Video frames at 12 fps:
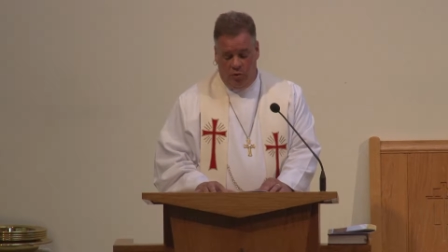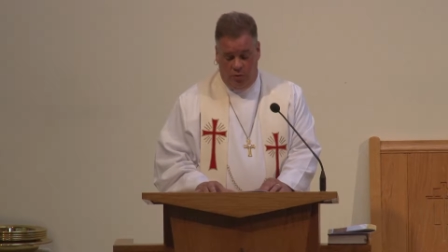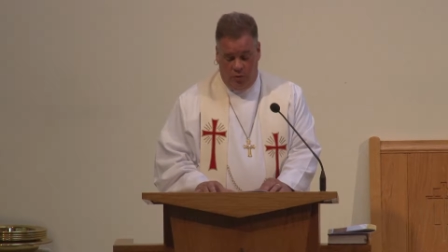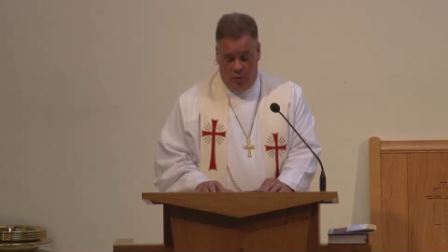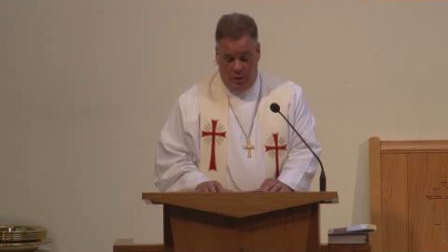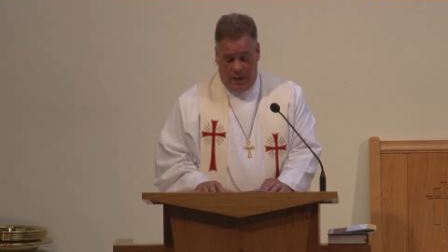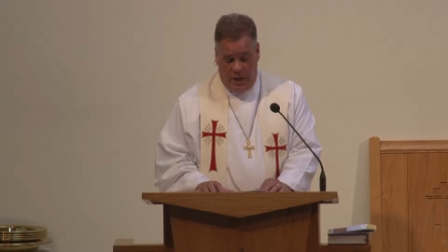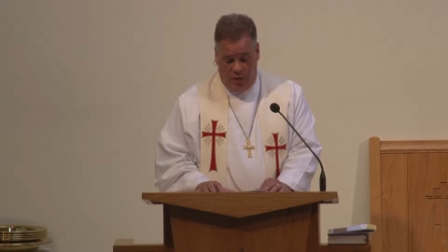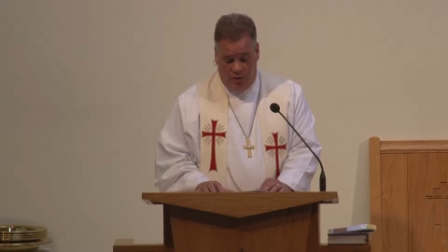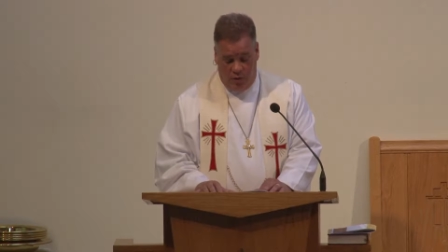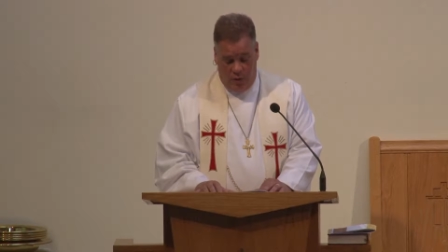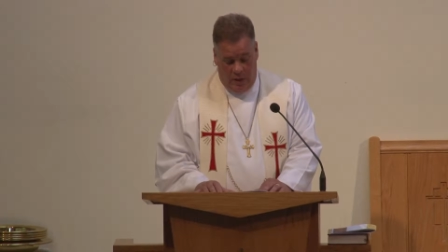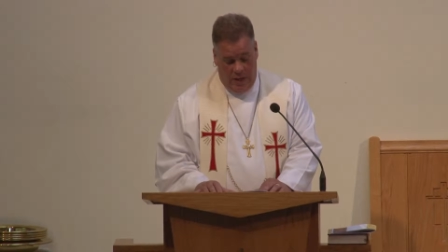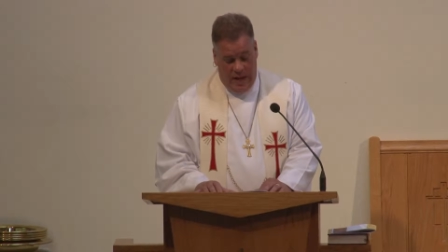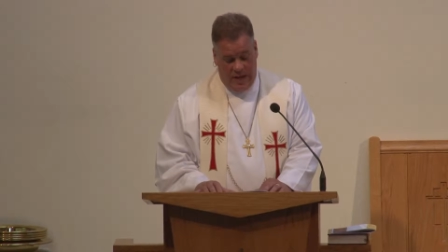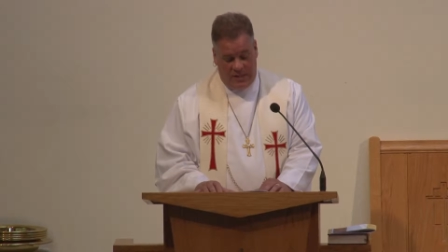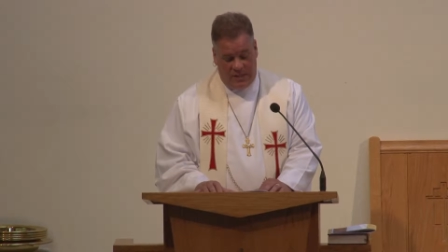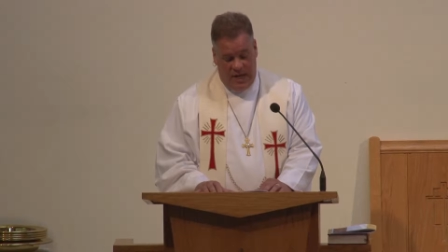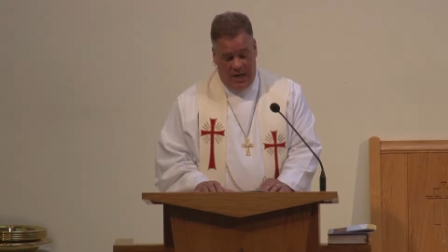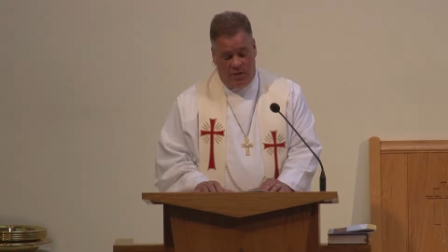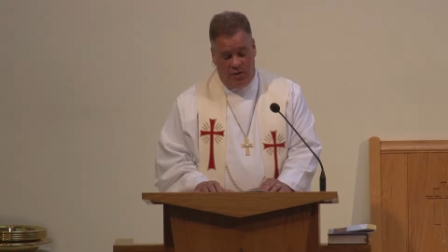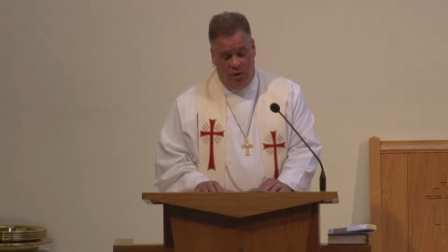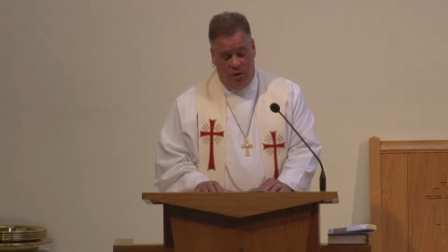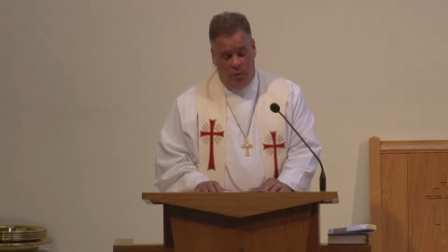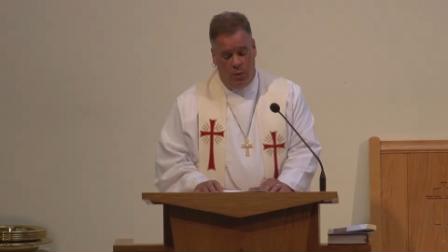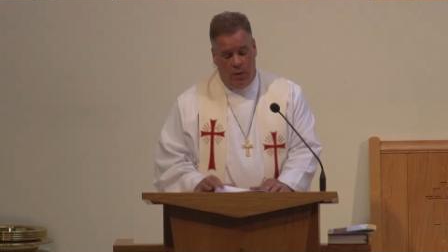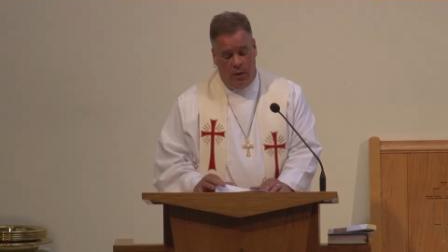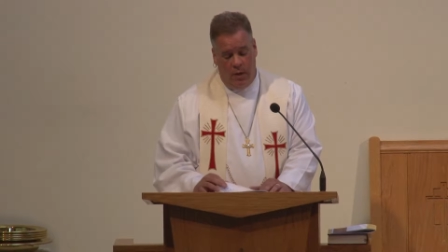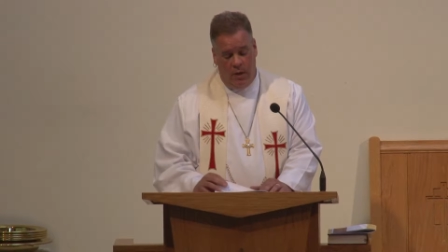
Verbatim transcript: Truly, truly I say to you,